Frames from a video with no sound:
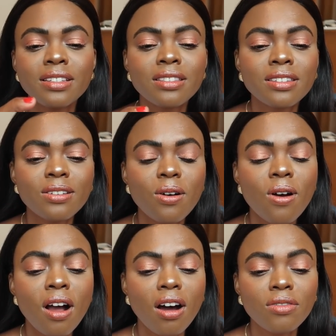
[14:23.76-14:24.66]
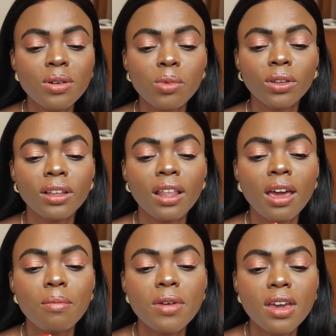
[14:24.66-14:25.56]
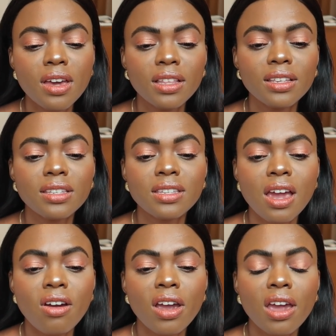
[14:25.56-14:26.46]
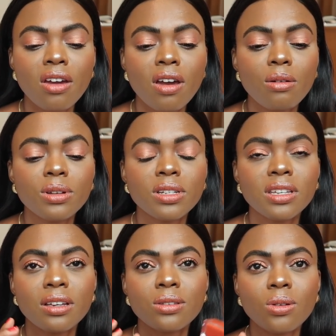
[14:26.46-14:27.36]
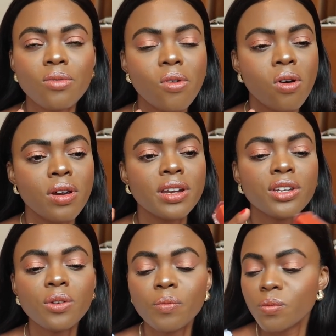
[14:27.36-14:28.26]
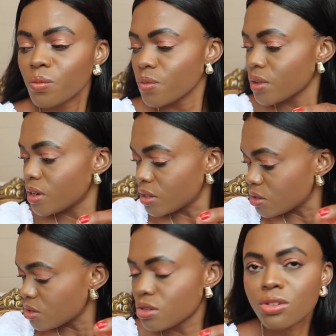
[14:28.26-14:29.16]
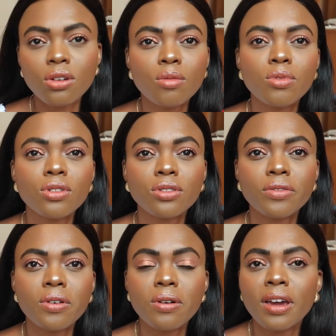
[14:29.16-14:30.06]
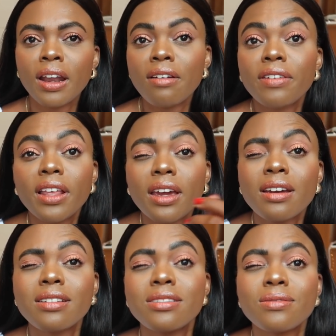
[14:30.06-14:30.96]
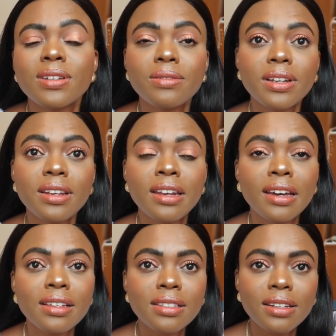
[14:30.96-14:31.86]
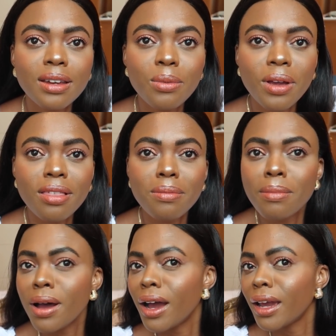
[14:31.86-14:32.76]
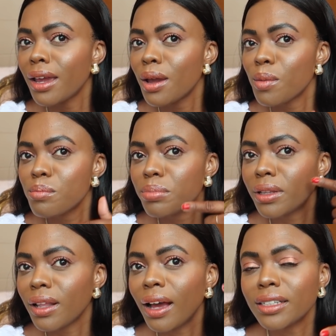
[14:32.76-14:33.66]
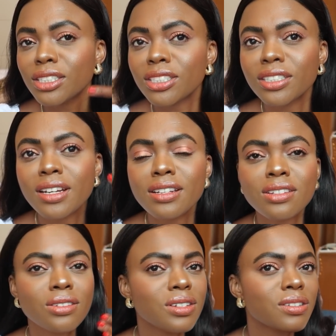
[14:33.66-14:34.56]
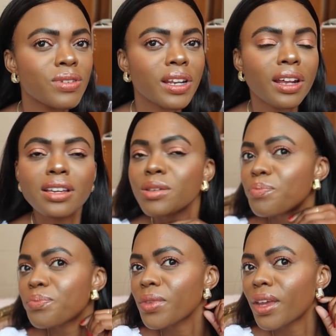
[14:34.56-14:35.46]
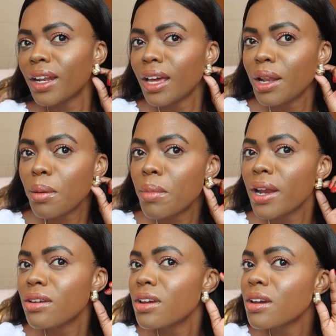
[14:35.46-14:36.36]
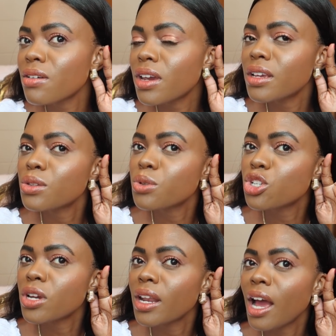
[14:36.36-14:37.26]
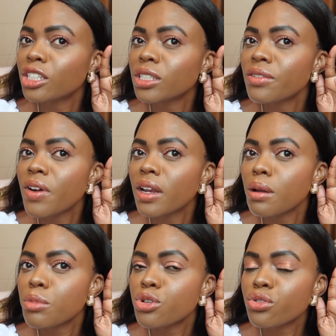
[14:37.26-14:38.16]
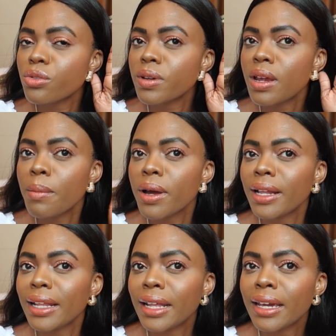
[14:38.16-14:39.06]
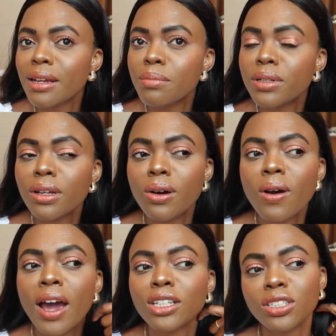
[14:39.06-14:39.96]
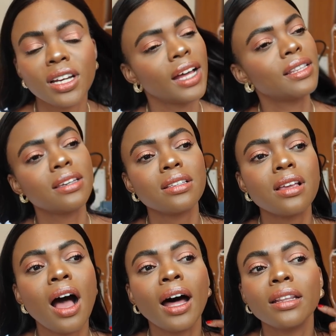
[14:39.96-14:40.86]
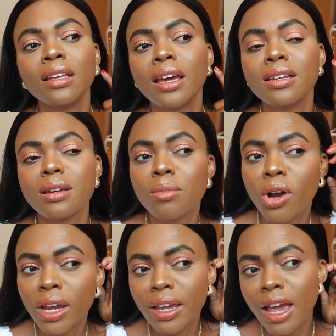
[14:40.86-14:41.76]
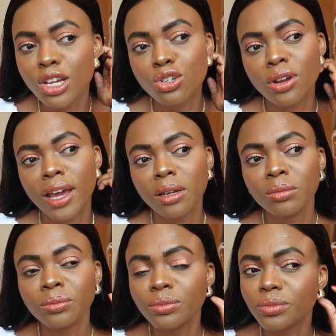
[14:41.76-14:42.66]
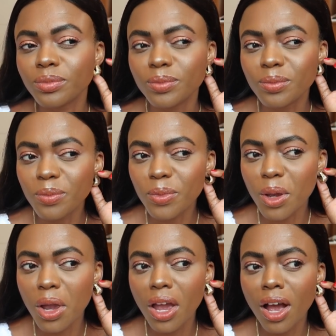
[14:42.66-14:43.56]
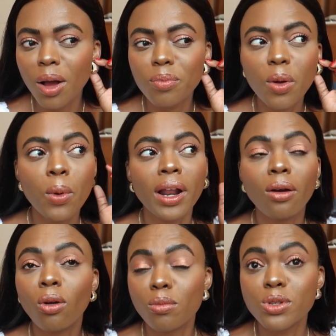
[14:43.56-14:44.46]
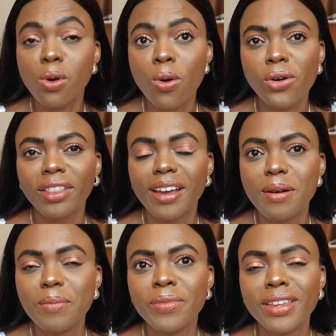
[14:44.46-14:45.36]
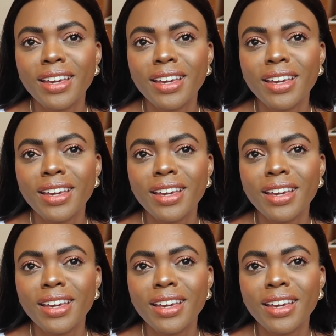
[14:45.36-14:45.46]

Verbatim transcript: it's so comfortable on the lip. This is Cara Cara, which is like a soft orange. It's just so beautiful and I feel like it goes really, really nicely with my blush. It's just really nice and then my new earrings which you can actually find on my jewelry i'm gonna link it below i actually got these at the antique market yesterday um, when i almost ordered them